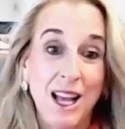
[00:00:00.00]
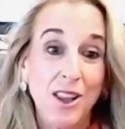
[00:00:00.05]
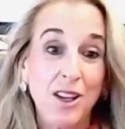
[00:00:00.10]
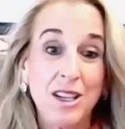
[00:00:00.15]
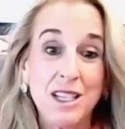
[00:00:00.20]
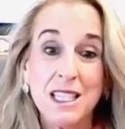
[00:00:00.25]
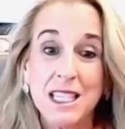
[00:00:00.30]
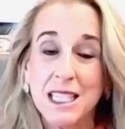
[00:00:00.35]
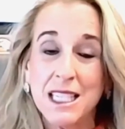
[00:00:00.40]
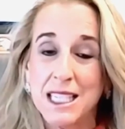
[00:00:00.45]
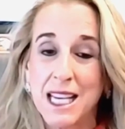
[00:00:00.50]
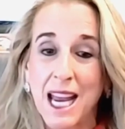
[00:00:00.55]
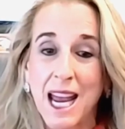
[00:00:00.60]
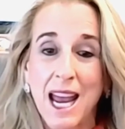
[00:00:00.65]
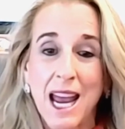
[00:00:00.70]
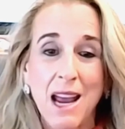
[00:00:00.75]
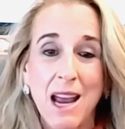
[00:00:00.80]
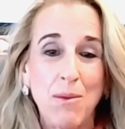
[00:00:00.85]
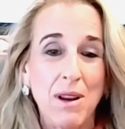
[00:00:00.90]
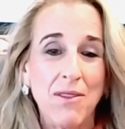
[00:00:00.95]
I look
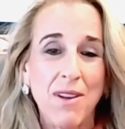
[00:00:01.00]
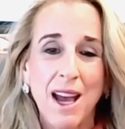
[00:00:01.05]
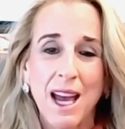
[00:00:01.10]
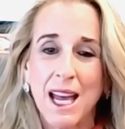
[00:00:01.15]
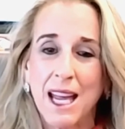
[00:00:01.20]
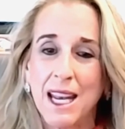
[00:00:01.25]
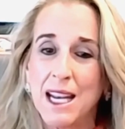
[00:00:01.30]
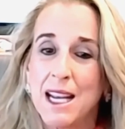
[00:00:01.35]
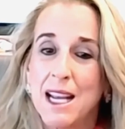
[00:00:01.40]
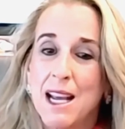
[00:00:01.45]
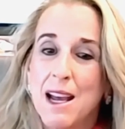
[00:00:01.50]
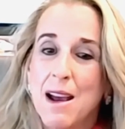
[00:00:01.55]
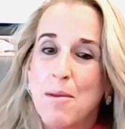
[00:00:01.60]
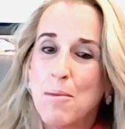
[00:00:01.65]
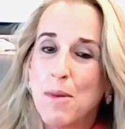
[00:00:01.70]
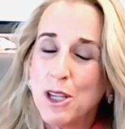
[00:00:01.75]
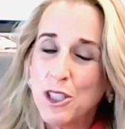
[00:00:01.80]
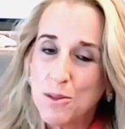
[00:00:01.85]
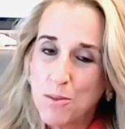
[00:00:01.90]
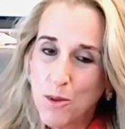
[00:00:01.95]
today, we've had
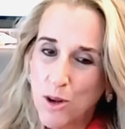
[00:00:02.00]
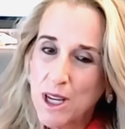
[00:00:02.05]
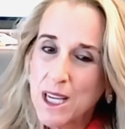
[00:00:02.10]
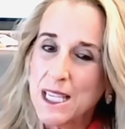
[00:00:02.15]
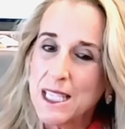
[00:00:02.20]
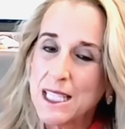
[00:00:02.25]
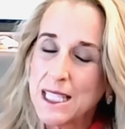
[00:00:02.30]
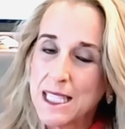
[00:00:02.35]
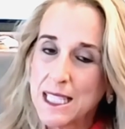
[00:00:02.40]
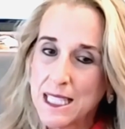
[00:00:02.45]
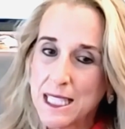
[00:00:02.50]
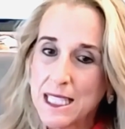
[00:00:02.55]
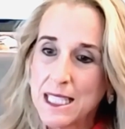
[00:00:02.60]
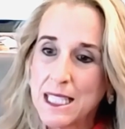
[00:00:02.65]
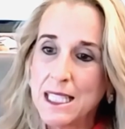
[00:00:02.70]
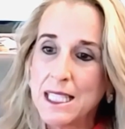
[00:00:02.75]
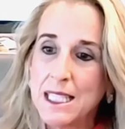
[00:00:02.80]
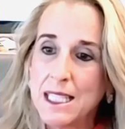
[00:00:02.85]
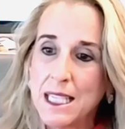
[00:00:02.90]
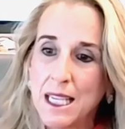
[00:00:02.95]
much more
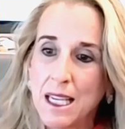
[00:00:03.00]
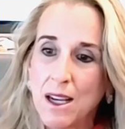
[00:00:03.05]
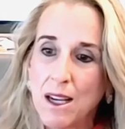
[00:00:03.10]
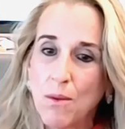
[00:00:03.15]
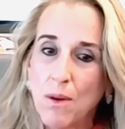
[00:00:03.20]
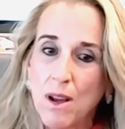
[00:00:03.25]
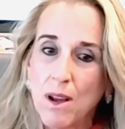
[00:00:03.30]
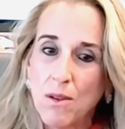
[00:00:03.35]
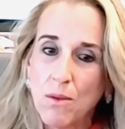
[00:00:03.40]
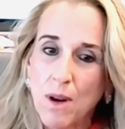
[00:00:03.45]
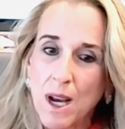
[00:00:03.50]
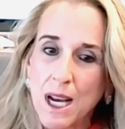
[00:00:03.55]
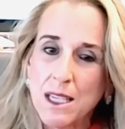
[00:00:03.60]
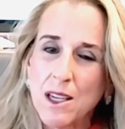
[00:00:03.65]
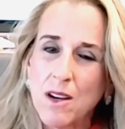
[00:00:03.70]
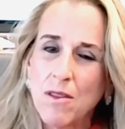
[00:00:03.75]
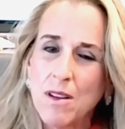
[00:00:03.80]
consistency around rates.